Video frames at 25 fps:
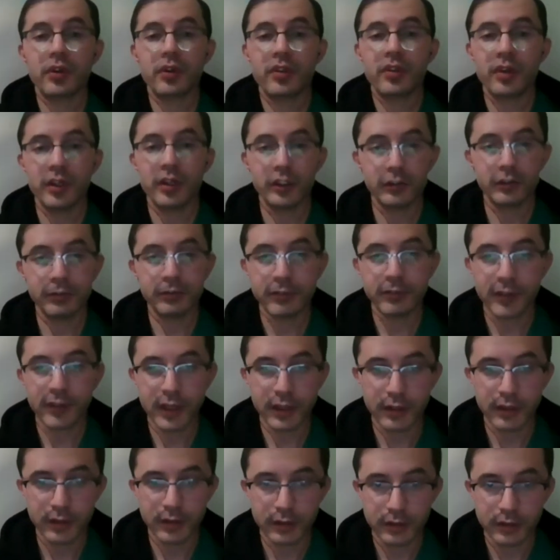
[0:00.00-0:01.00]
her
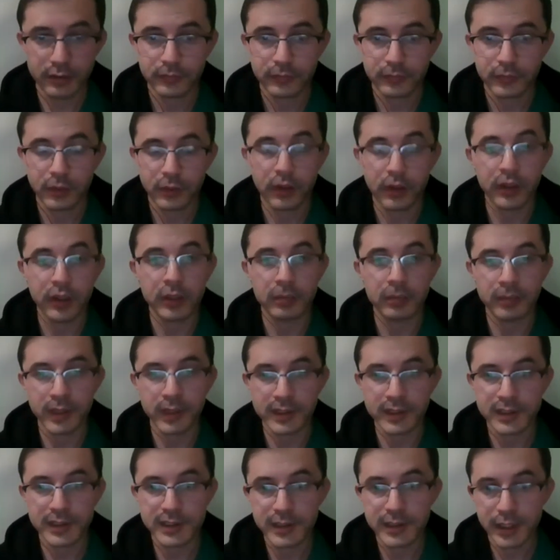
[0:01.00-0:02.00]
father on a
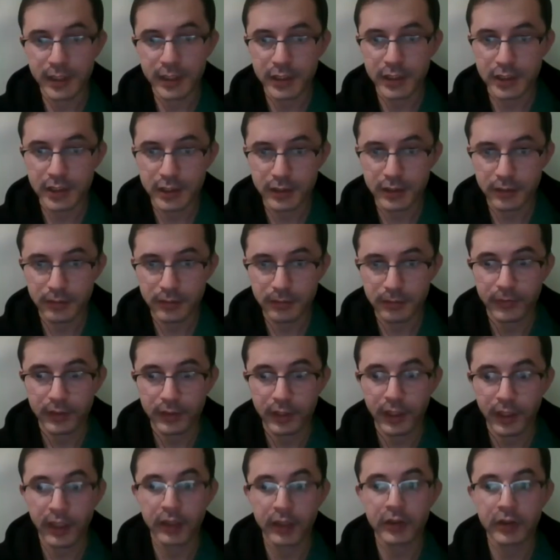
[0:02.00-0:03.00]
bus station,
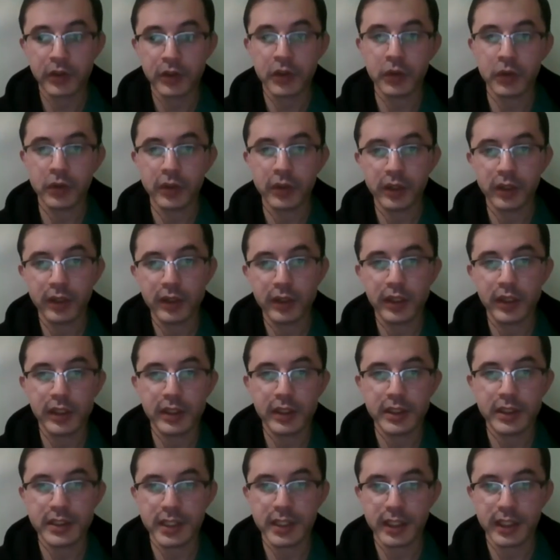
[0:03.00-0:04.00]
and during the
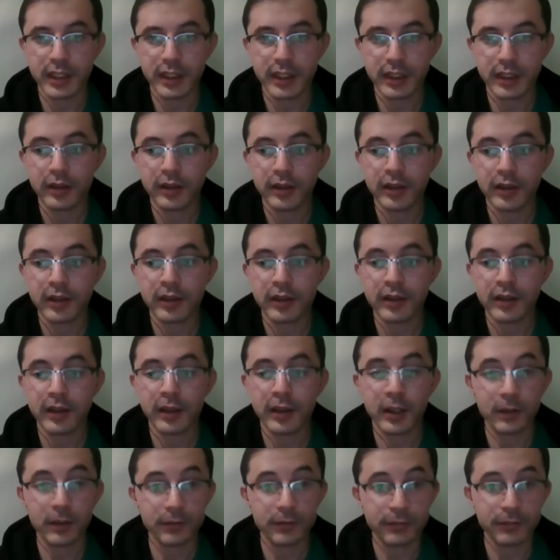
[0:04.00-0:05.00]
attack,
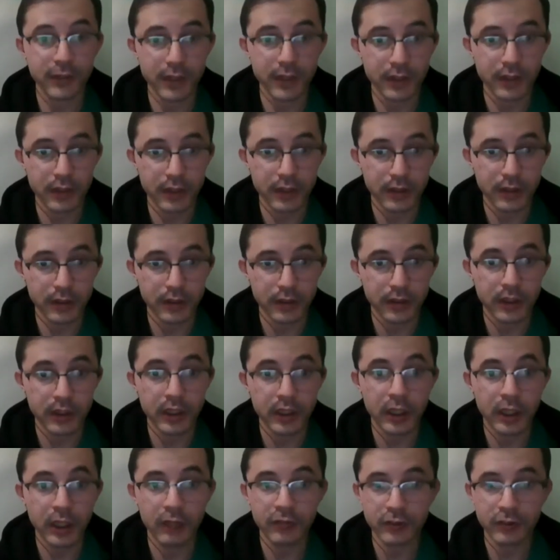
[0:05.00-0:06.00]
her father
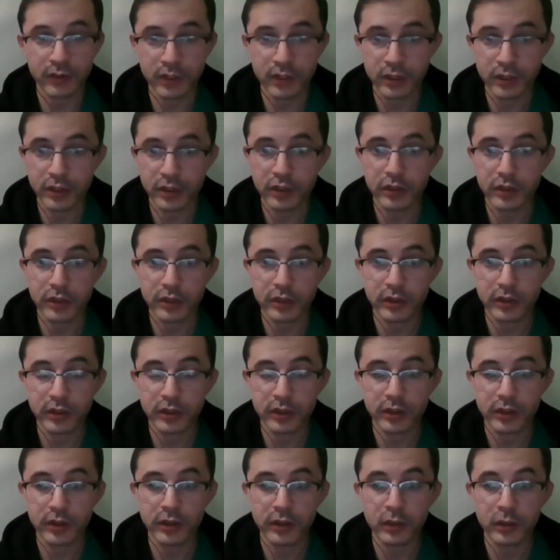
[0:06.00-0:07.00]
covered her
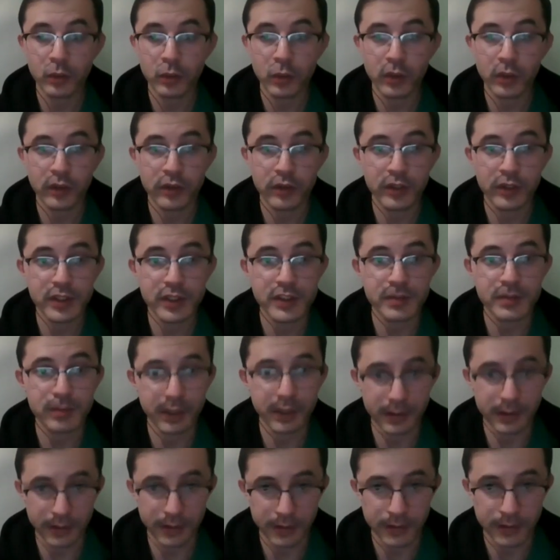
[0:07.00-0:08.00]
with his
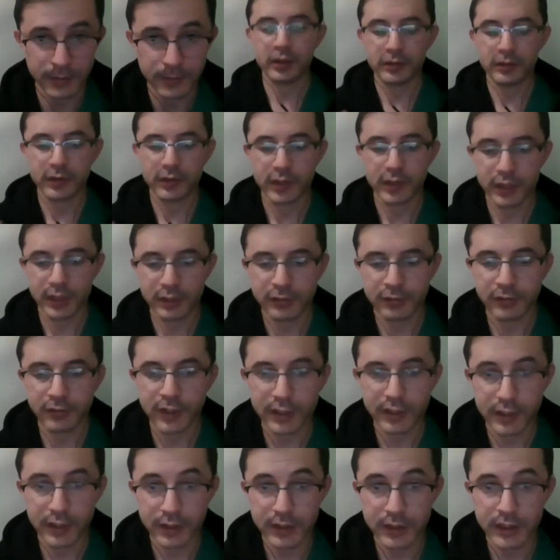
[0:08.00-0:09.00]
body. The
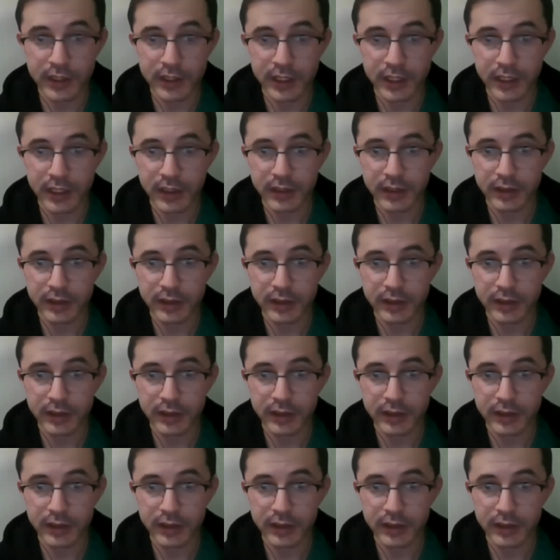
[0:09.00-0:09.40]
father died,